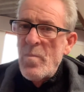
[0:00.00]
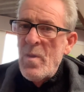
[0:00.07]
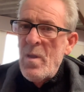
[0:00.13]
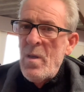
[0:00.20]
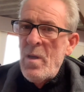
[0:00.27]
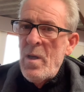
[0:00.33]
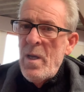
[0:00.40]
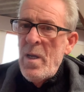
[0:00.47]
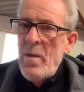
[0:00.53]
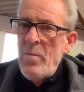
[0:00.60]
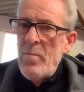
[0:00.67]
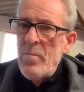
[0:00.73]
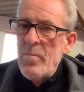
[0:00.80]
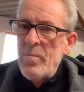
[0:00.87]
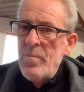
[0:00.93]
Again,
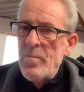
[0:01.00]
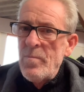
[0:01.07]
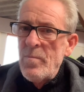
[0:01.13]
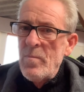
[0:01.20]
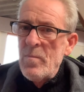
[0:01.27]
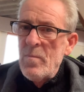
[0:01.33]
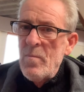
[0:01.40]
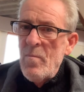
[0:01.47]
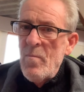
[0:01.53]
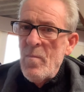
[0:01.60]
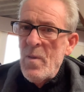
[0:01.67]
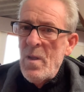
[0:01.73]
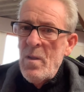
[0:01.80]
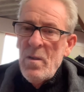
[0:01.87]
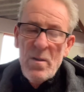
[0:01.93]

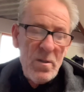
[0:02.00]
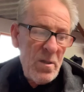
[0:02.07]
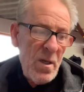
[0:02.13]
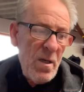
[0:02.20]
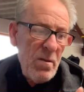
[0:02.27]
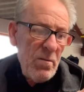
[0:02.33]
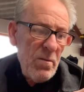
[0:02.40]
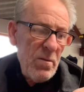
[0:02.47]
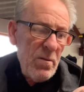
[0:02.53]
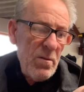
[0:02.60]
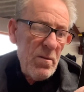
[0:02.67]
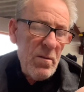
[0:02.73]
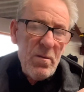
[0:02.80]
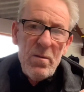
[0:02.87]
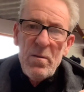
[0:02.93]
there's that
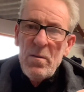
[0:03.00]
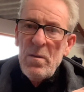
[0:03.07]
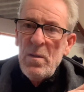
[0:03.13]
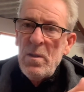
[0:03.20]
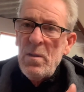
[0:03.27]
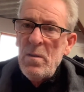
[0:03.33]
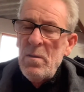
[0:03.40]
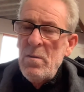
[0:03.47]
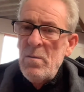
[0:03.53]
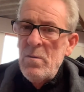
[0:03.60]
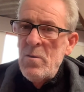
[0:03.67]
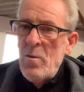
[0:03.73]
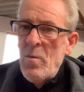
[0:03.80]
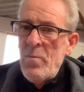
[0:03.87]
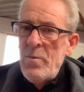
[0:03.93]

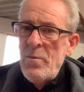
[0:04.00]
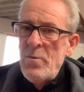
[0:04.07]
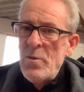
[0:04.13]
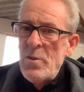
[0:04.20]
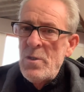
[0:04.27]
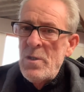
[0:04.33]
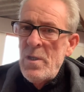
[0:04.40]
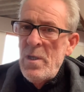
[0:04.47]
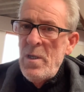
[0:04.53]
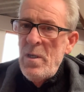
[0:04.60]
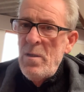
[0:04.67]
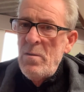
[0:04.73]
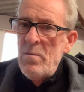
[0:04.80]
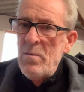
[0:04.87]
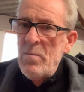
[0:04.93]
job we've just seen.